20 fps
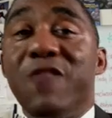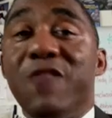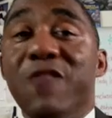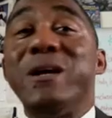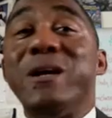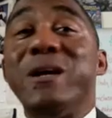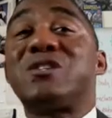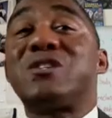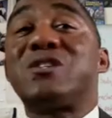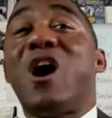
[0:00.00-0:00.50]
If
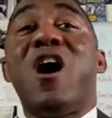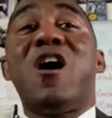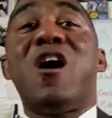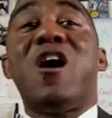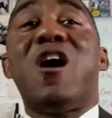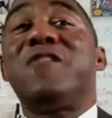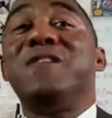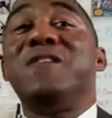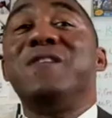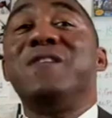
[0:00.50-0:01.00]
we
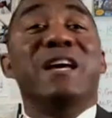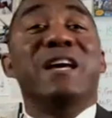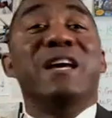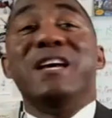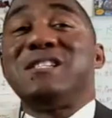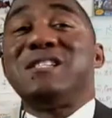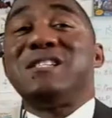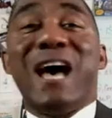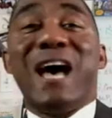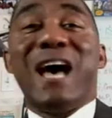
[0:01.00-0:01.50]
starve,
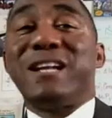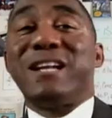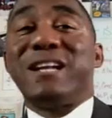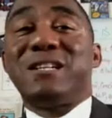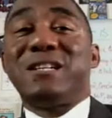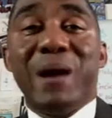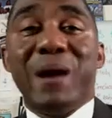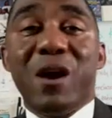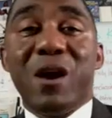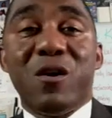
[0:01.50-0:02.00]
it's not
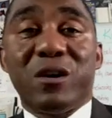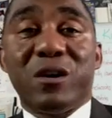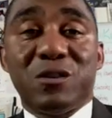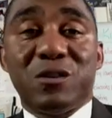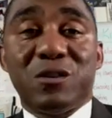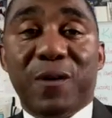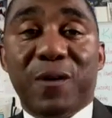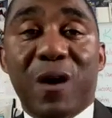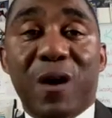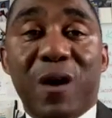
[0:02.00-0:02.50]

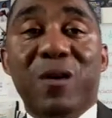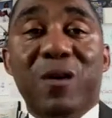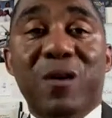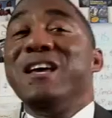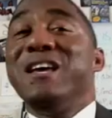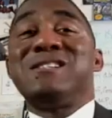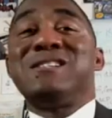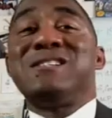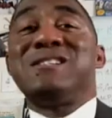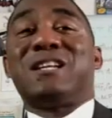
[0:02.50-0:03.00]
America's fault.
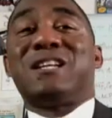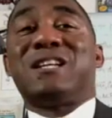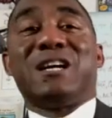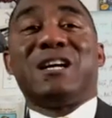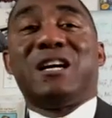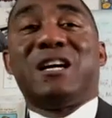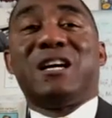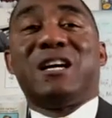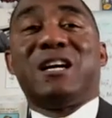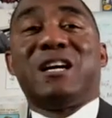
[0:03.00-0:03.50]
It's not the
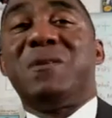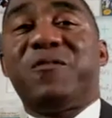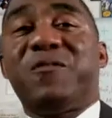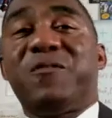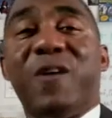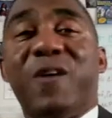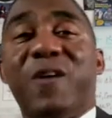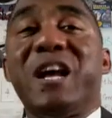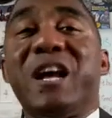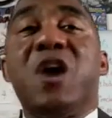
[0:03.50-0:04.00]
government's
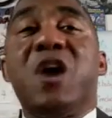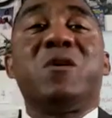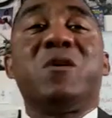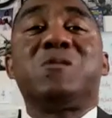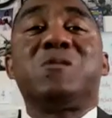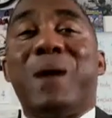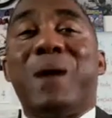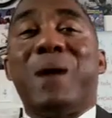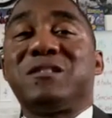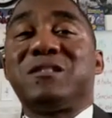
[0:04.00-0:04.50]
fault. They're
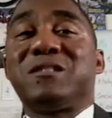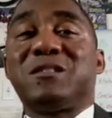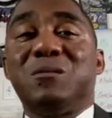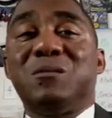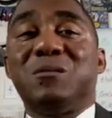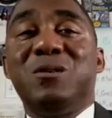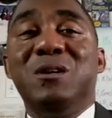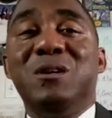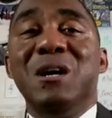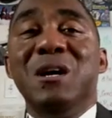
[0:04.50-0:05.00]

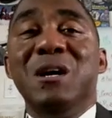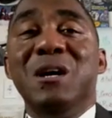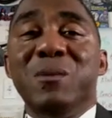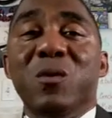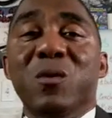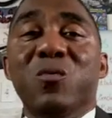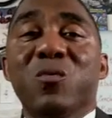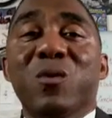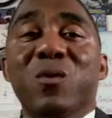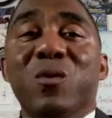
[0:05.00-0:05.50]
responsible.
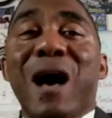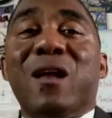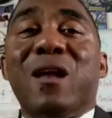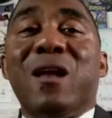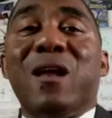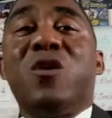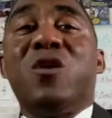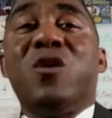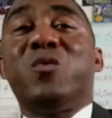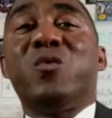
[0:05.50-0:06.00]
But
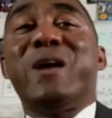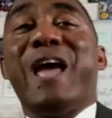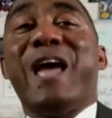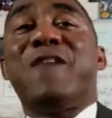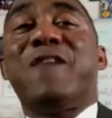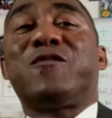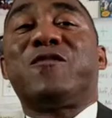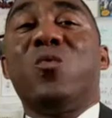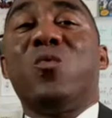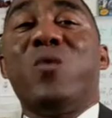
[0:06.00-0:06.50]
how long do we
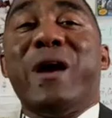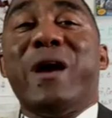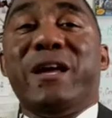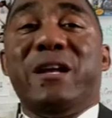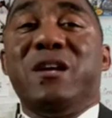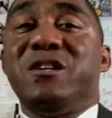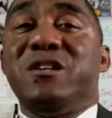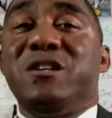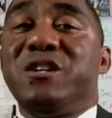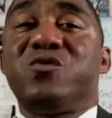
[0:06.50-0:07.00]
have to
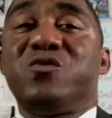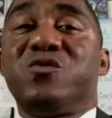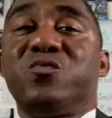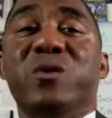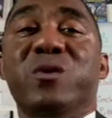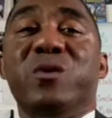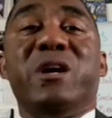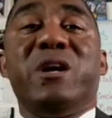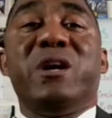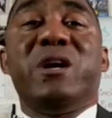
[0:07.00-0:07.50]
wait and
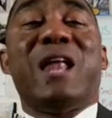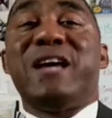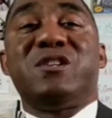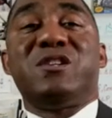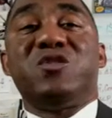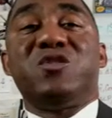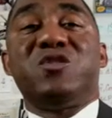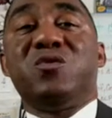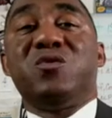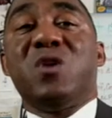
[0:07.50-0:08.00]
just
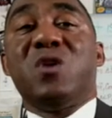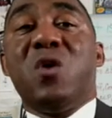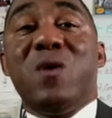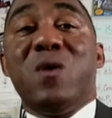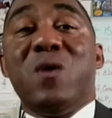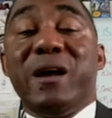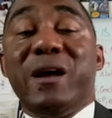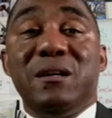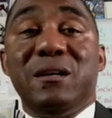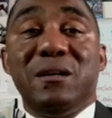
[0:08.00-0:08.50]
realize that, you know
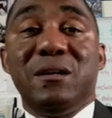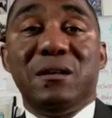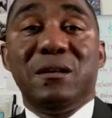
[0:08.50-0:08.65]
what?